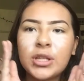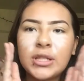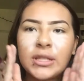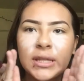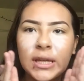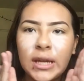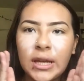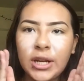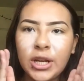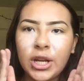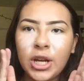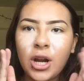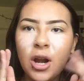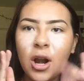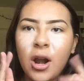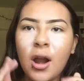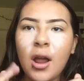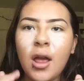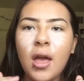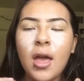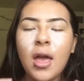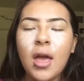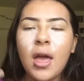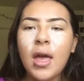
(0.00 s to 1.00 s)
skinnier.
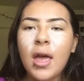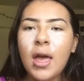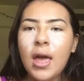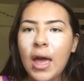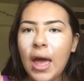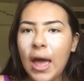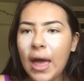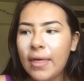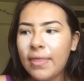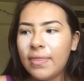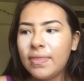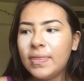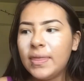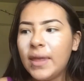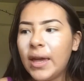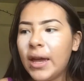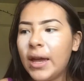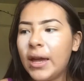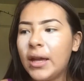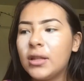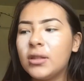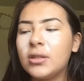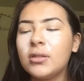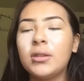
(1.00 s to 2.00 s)
And
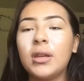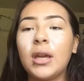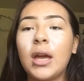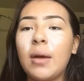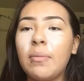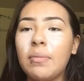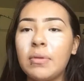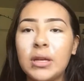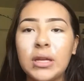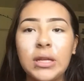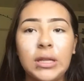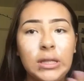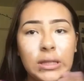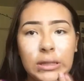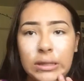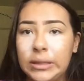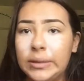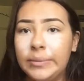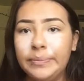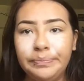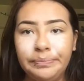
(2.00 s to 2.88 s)
then yeah, because